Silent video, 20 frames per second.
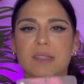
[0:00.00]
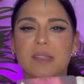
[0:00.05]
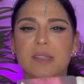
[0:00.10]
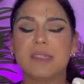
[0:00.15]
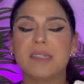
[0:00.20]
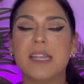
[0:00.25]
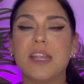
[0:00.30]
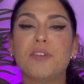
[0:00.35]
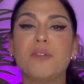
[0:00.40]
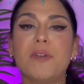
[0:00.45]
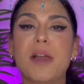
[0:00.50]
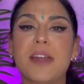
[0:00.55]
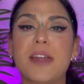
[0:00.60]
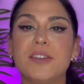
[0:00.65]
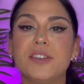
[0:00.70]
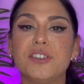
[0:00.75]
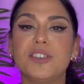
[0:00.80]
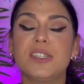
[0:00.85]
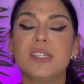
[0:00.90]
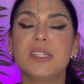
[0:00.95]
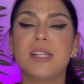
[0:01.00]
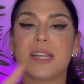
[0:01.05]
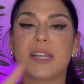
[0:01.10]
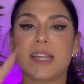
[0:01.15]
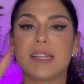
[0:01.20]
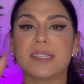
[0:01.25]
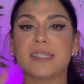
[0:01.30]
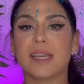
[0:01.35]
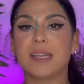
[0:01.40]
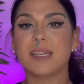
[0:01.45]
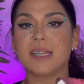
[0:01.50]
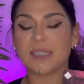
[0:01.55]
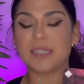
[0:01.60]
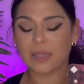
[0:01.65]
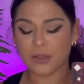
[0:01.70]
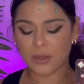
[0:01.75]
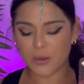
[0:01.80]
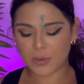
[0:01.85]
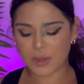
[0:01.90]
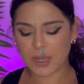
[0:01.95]
The sacral energy, like I said, is
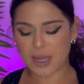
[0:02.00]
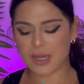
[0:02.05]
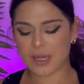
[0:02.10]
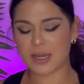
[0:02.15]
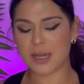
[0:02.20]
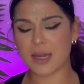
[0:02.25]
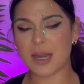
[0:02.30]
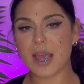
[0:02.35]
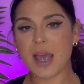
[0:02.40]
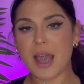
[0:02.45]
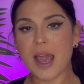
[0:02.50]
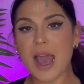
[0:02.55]
located